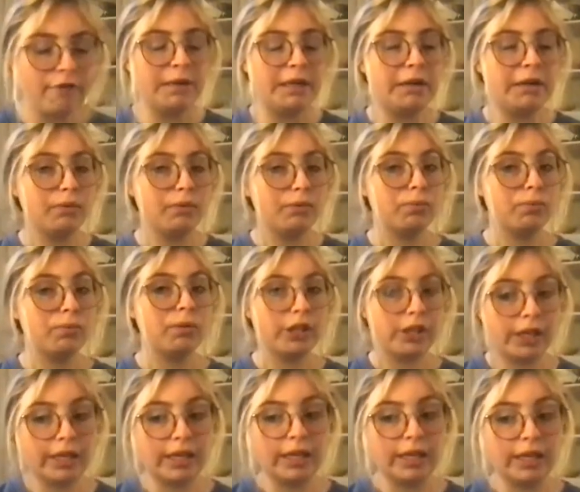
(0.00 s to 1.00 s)
I've been
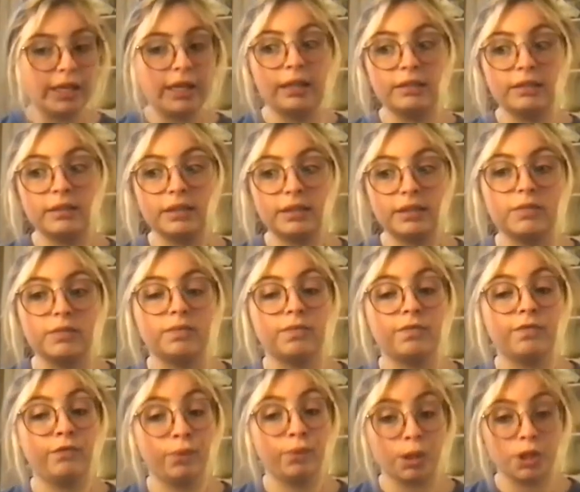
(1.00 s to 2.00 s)
really
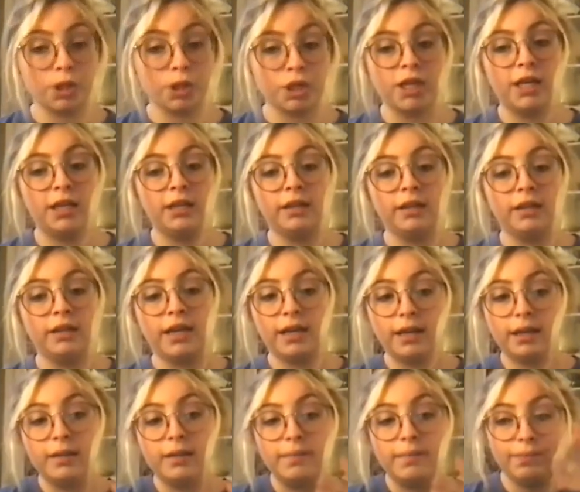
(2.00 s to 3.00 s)
fortunate and
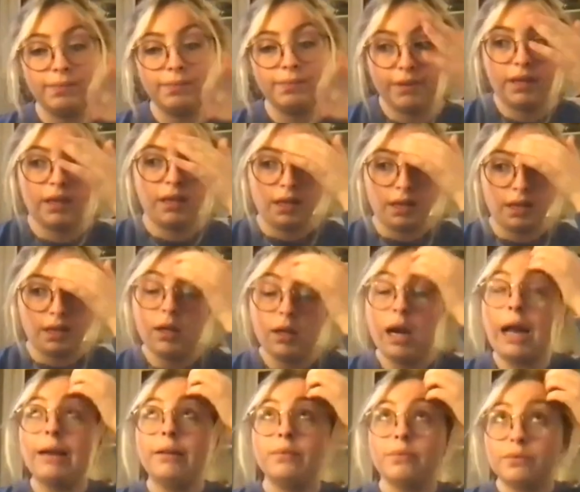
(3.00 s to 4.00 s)
like
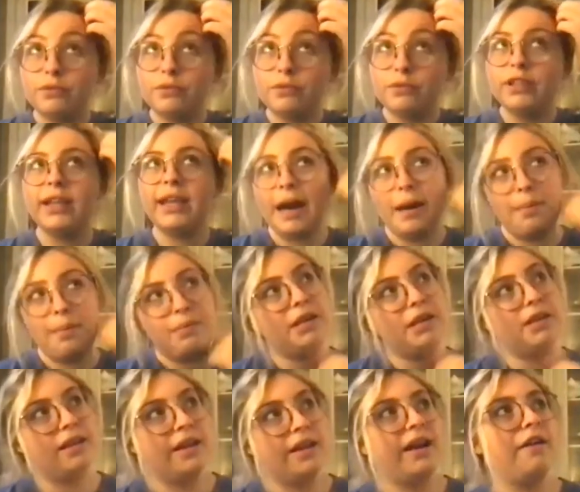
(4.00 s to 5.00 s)
really
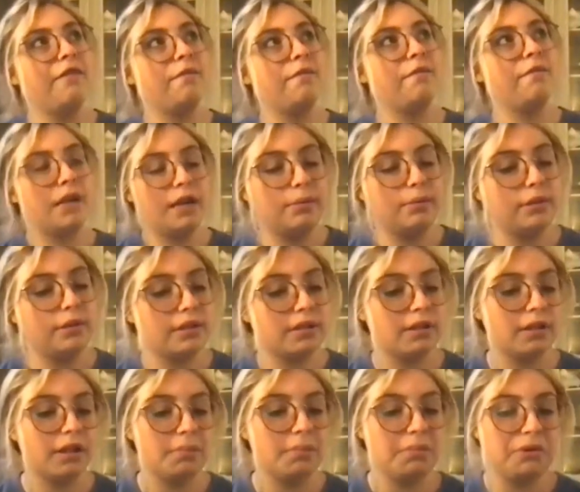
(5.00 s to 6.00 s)
happy that I've been
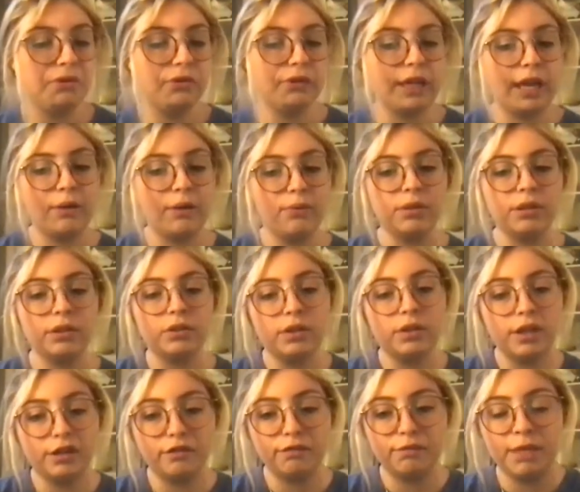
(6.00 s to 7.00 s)
able to communicate
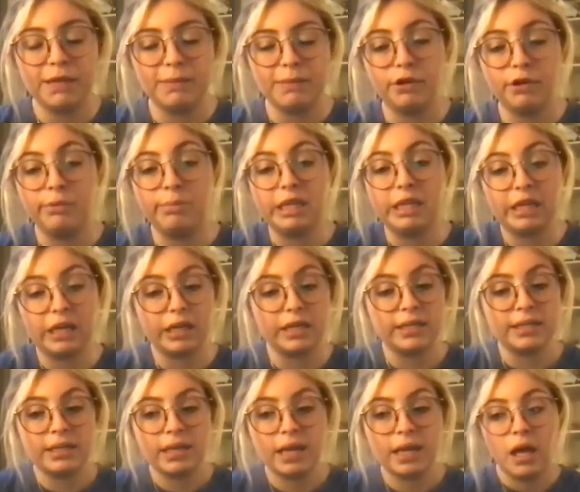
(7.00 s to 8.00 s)
with a lot of people
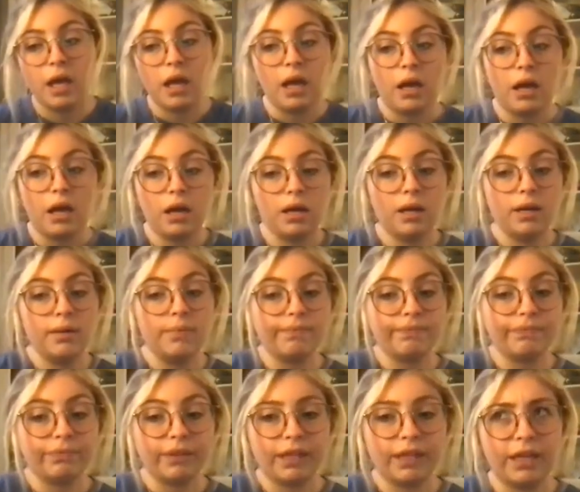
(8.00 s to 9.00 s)
because
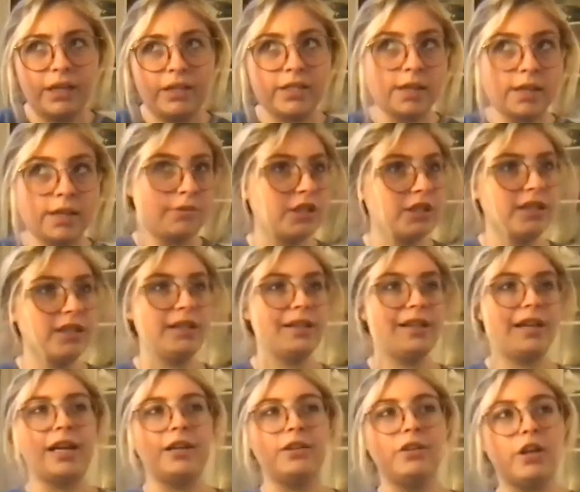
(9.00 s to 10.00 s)
an assumption
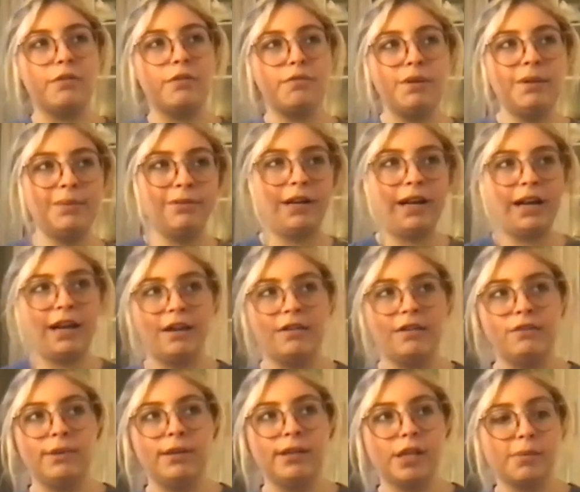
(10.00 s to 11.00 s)
that like a of people
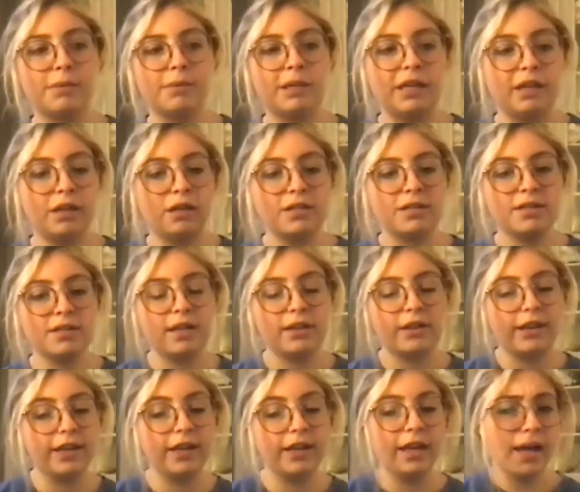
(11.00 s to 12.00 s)
have when coming here is
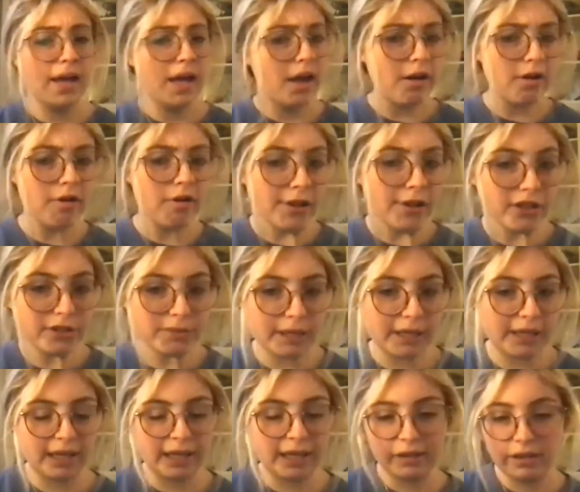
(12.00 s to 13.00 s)
that like, oh, they'll
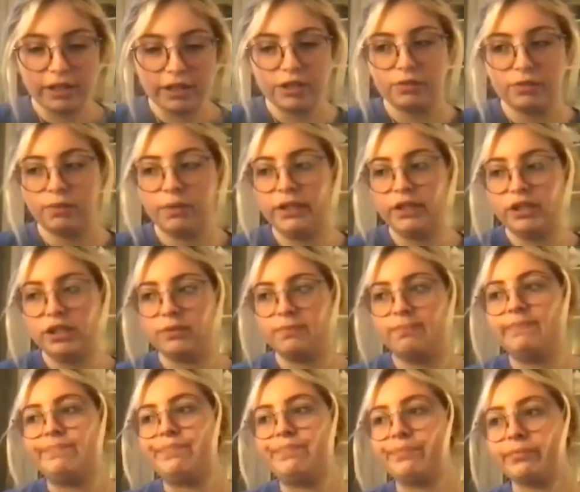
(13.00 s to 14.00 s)
speak English, which
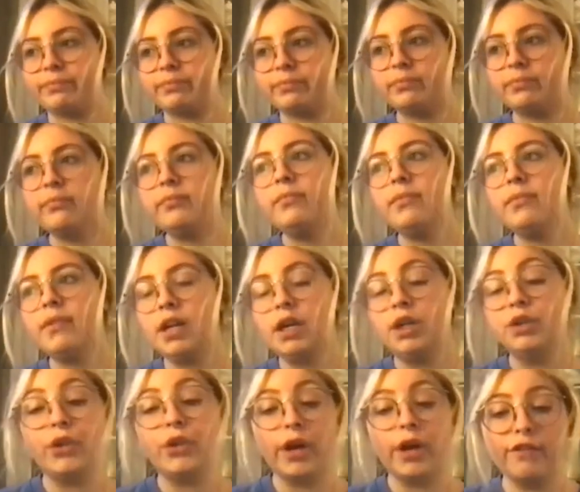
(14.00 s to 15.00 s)

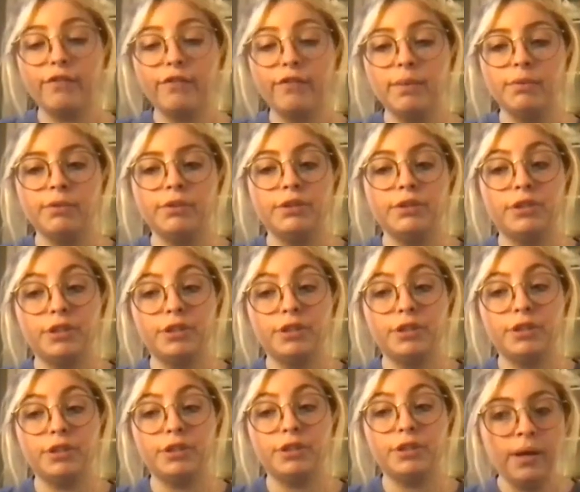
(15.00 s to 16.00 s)
a lot of people
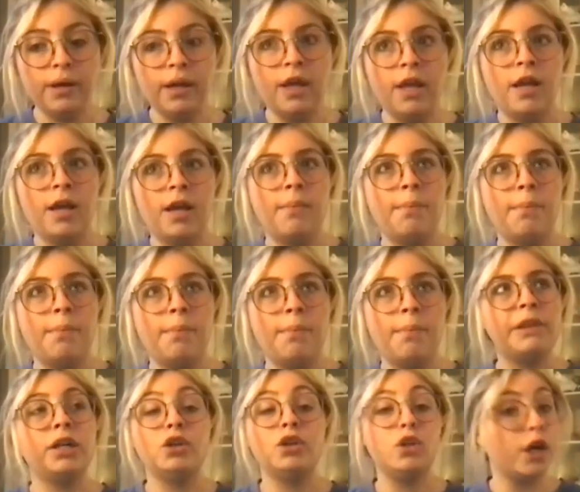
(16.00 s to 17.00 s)
do,
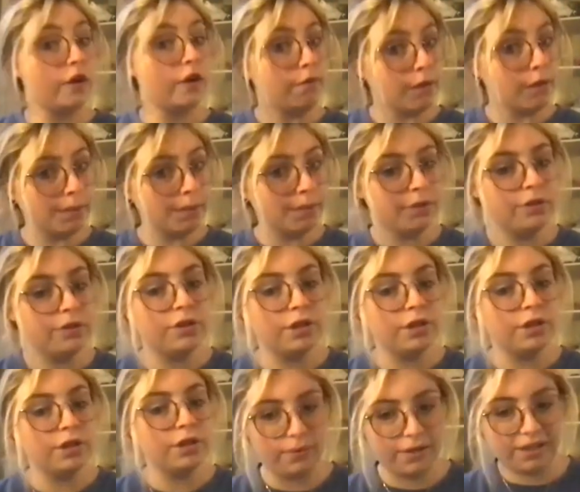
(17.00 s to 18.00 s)
but there are a lot of people
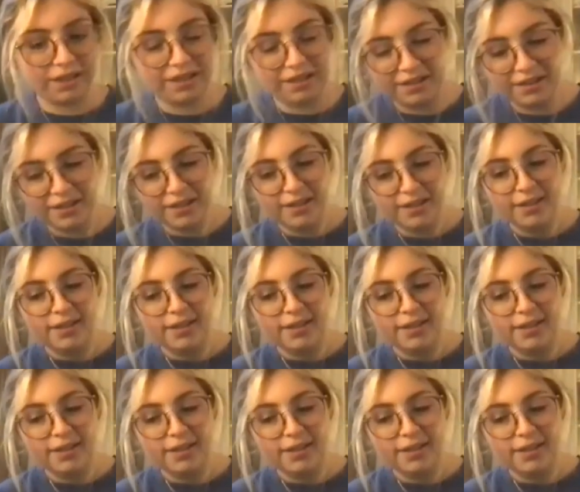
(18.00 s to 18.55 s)
don't.